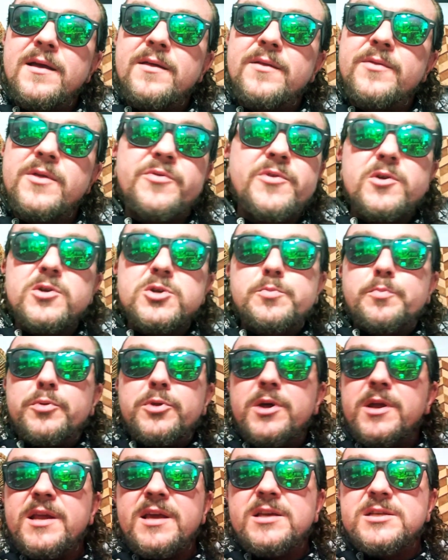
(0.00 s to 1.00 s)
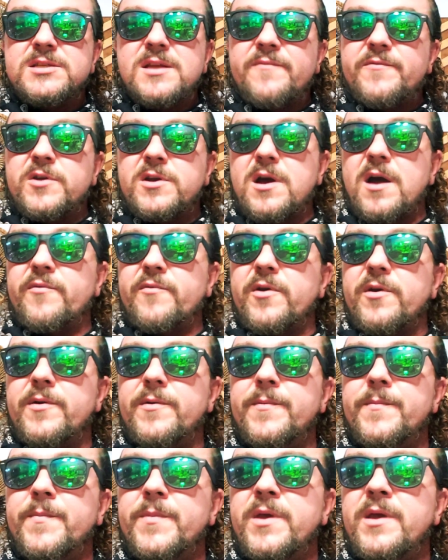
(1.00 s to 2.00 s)
that there's plenty of stuff to cover
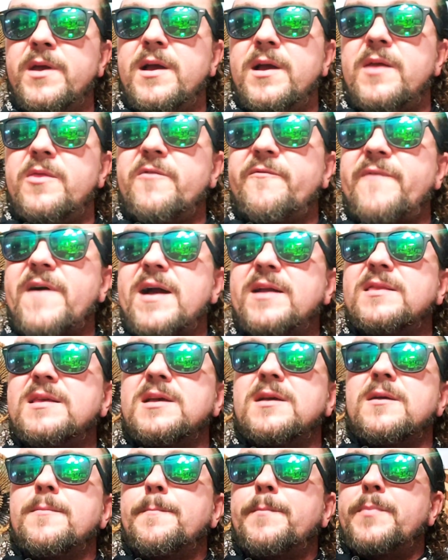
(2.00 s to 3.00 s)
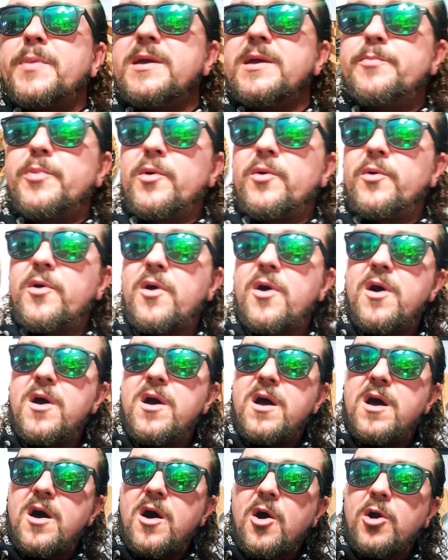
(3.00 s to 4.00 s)
and the fact that people
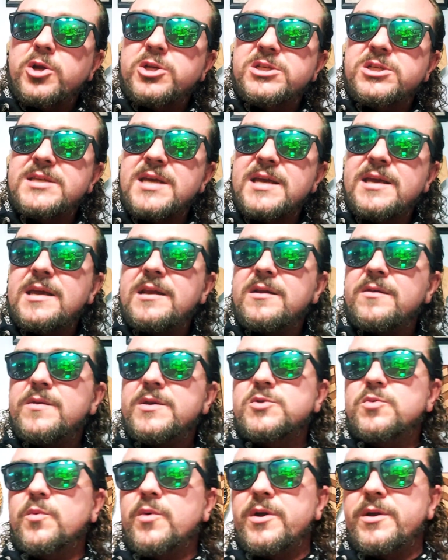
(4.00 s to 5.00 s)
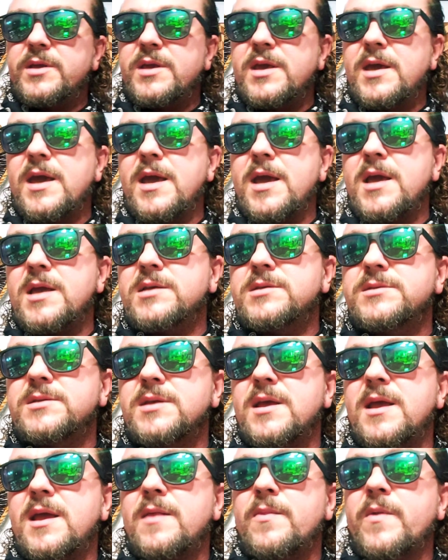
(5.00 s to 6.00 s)
are sticking to this one case
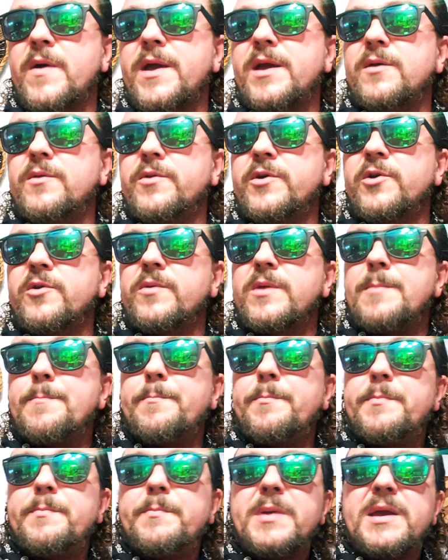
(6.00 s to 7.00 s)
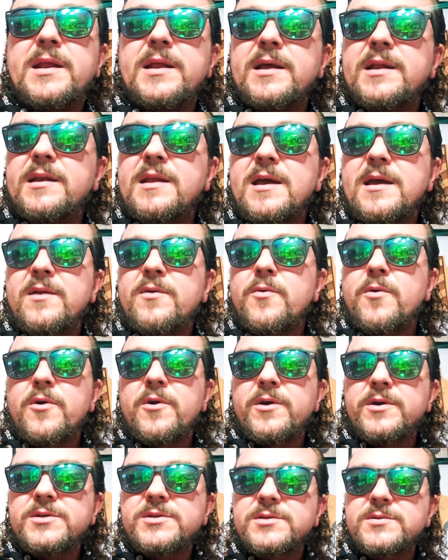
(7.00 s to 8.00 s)
and like literally beating a dead
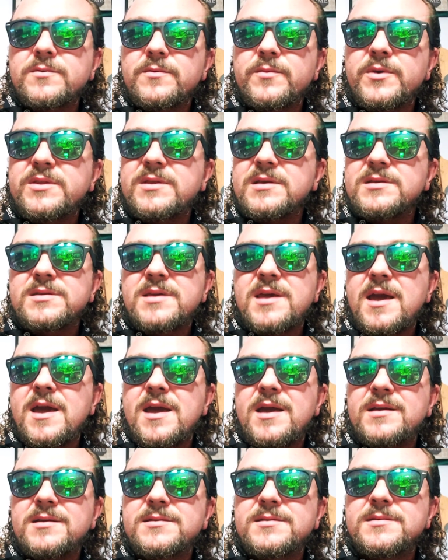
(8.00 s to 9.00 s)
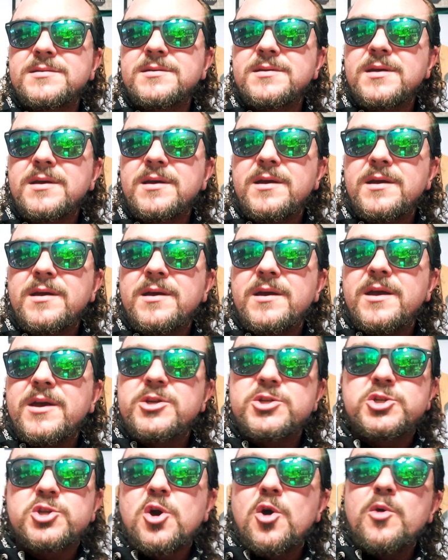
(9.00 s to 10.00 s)
horse with this case is
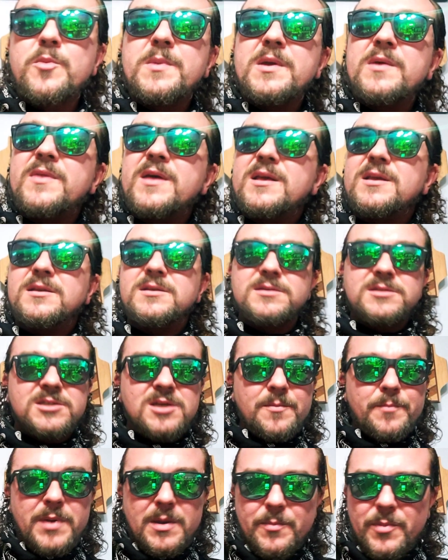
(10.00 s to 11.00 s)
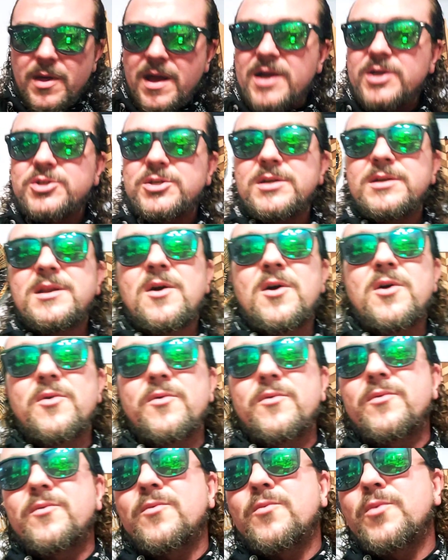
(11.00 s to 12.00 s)
showing me that some people actually don't
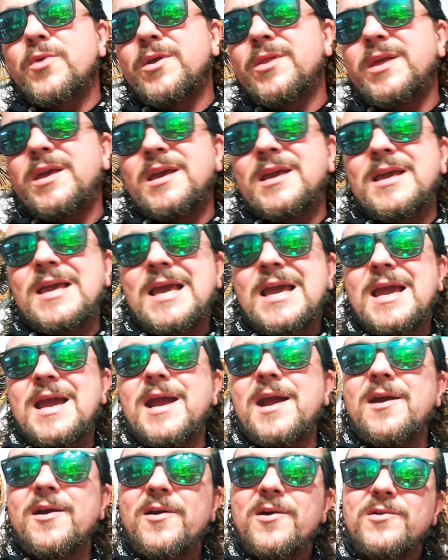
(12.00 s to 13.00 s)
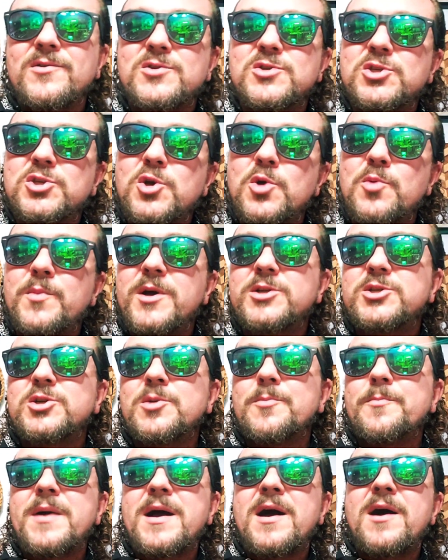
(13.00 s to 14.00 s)
really care so much
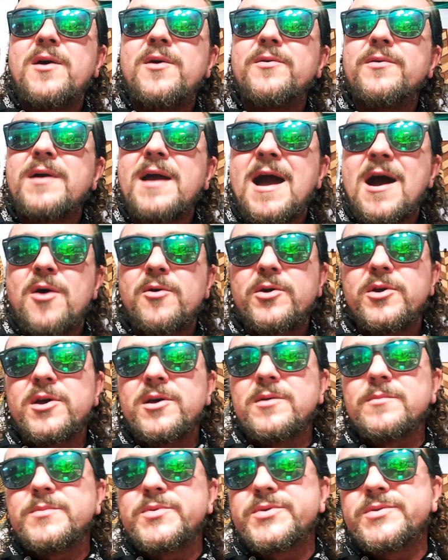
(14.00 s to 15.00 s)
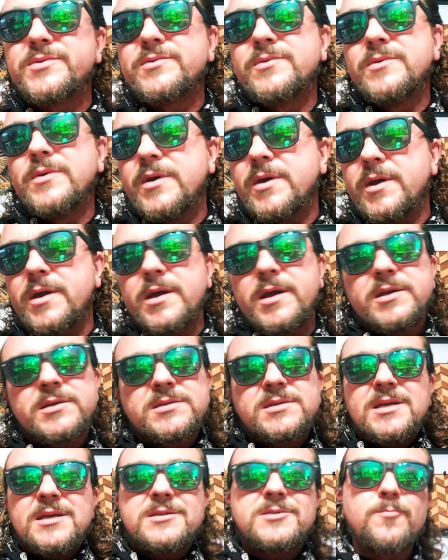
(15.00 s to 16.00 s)
about outcomes.
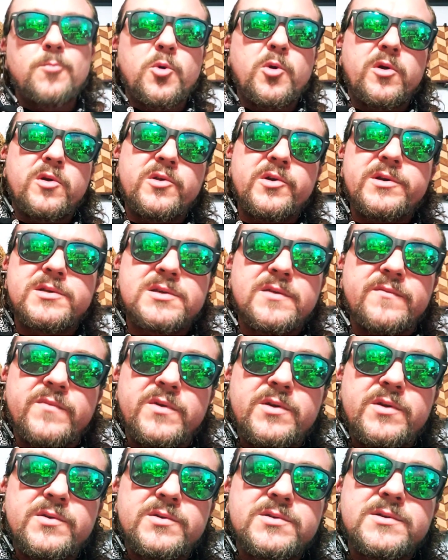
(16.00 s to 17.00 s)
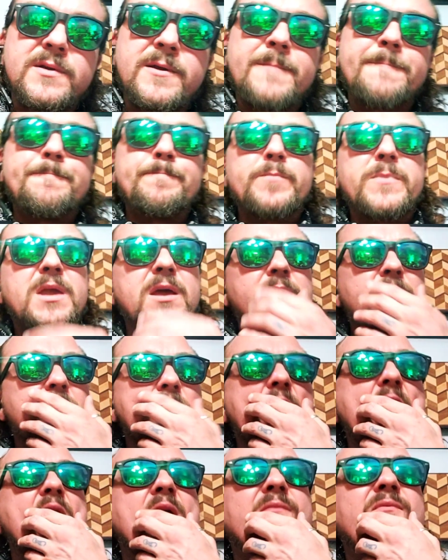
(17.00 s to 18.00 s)
It's, it's more clicks and views. And then
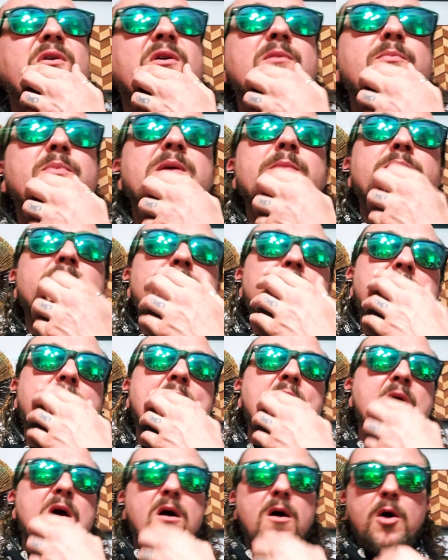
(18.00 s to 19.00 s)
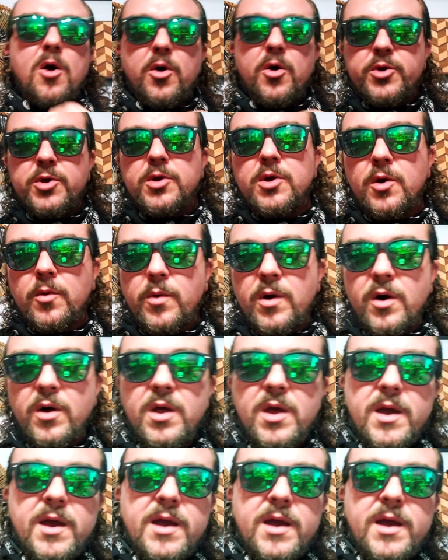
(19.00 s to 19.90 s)
I, have heard people like, oh, you know, well,